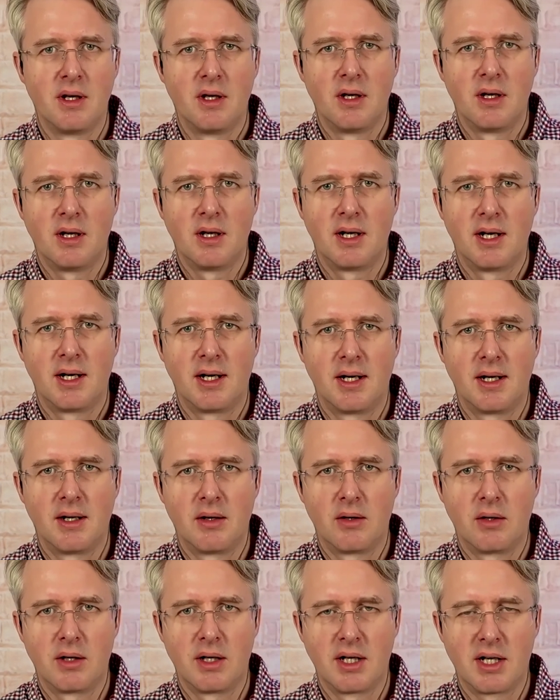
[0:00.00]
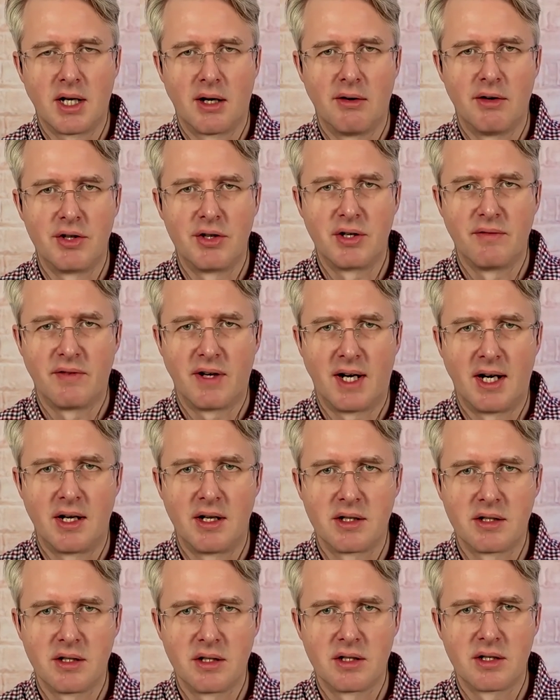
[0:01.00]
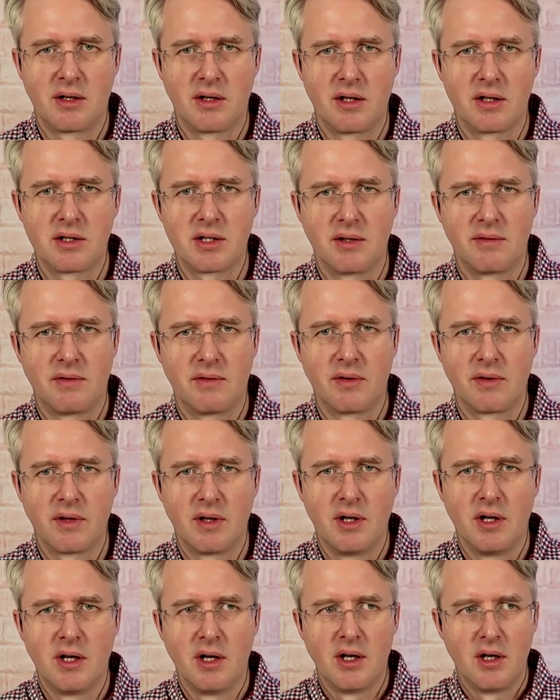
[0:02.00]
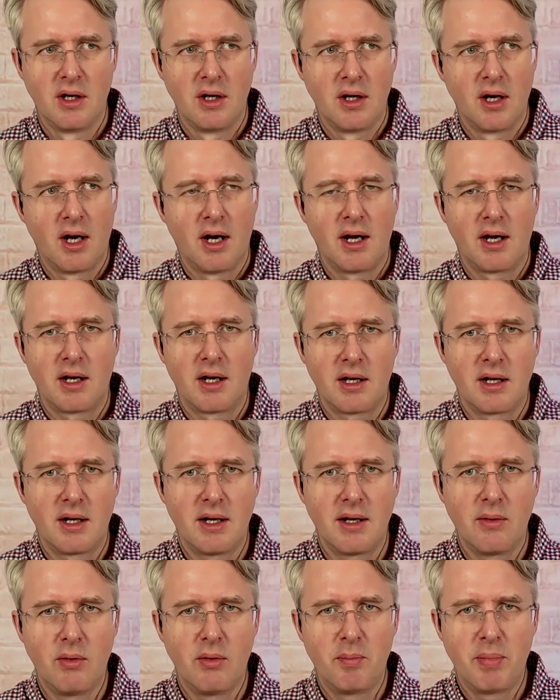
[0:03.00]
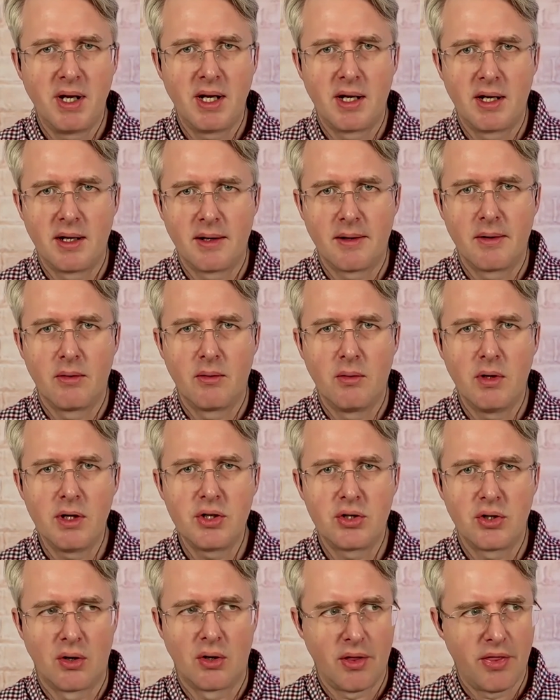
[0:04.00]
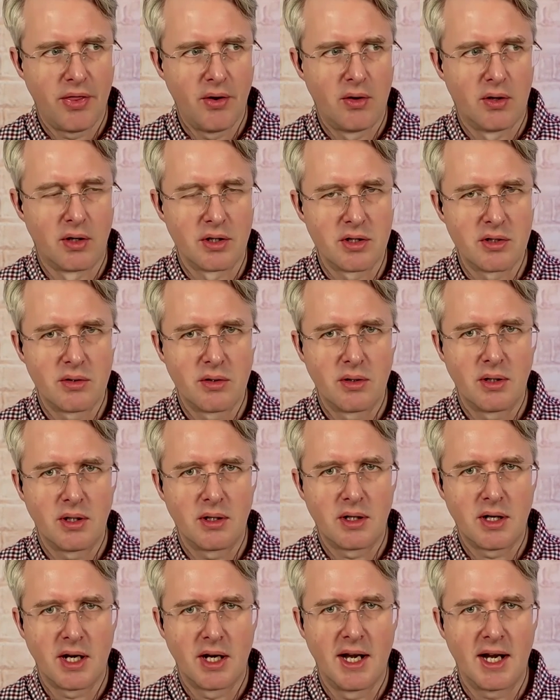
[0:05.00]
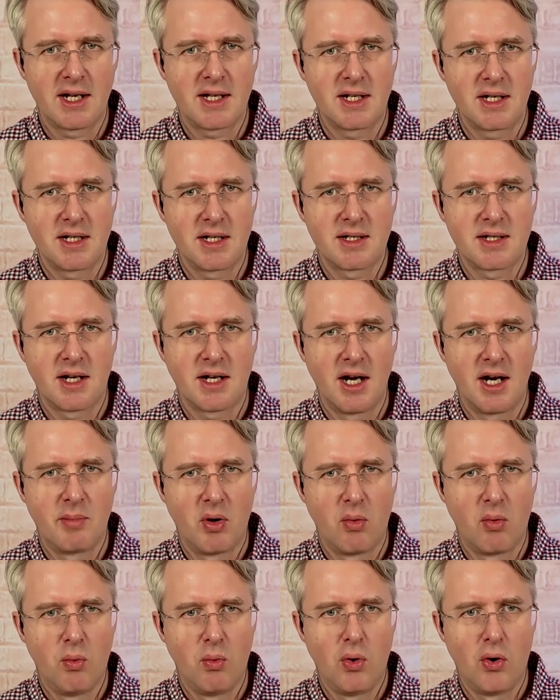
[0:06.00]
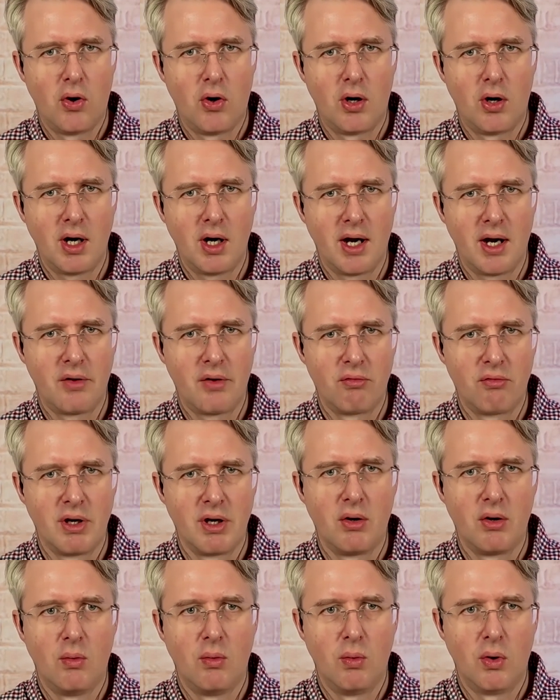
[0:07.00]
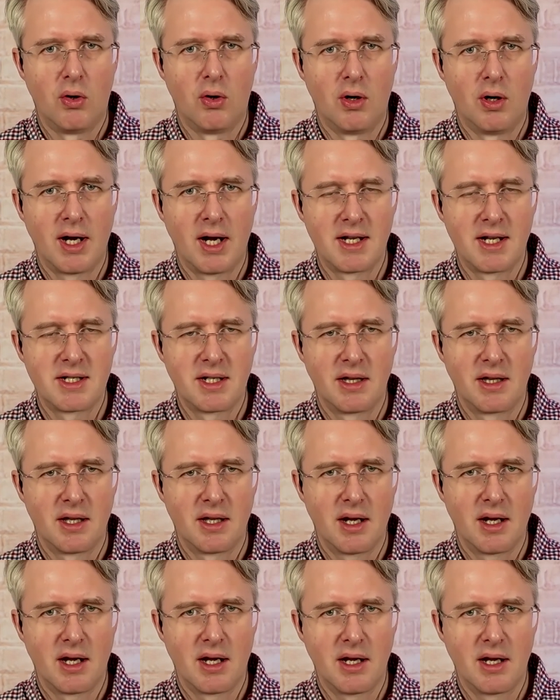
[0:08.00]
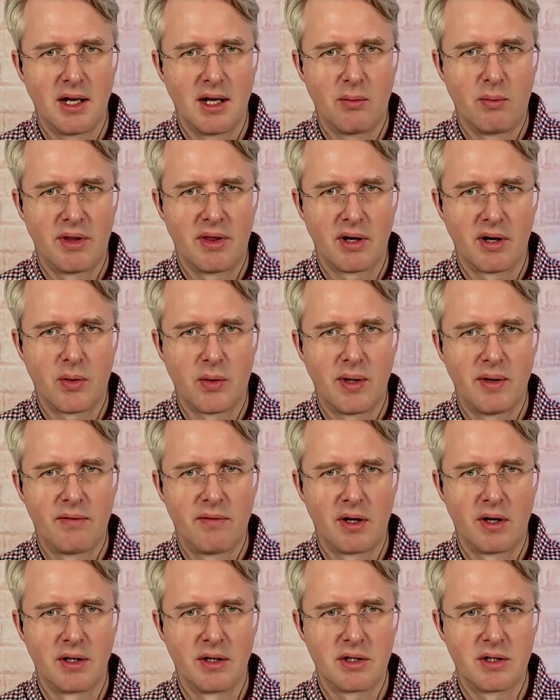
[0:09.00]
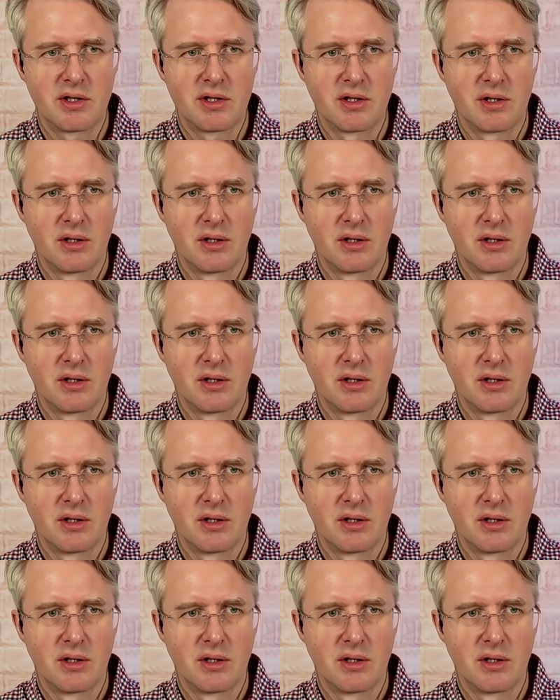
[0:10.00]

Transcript: encouraging violence and so on and so forth. It would be, what's your thoughts, connecting cyber war and real war as in with equivalence?